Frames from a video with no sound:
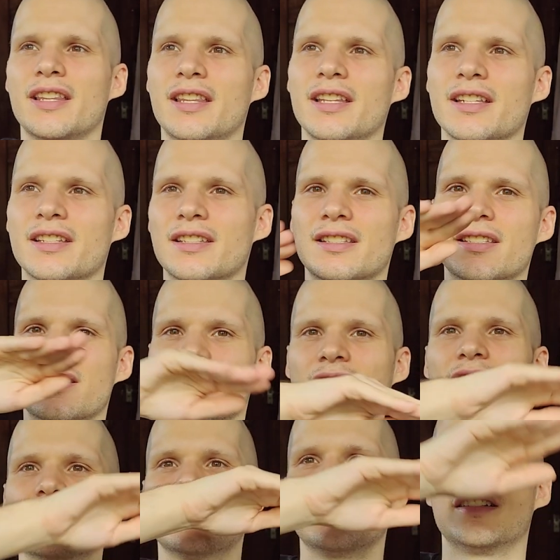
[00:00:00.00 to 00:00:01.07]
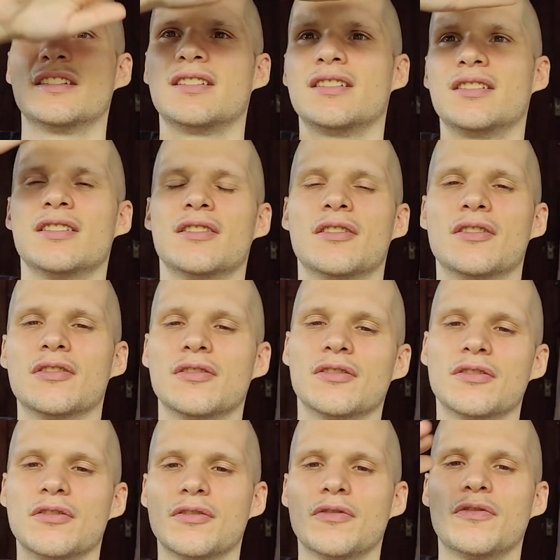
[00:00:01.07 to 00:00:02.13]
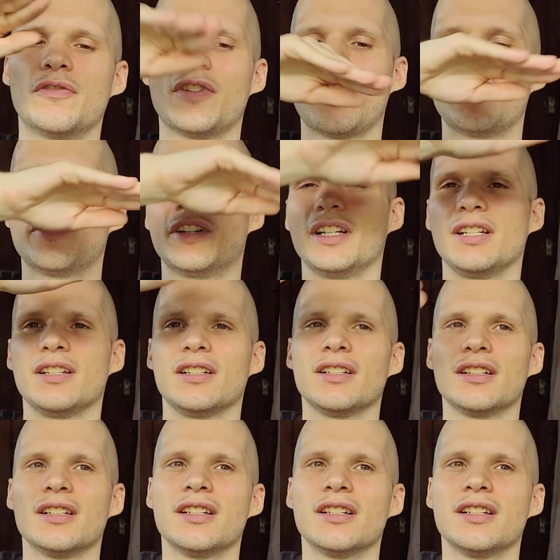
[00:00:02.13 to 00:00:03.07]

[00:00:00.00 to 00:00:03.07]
this. Fluttering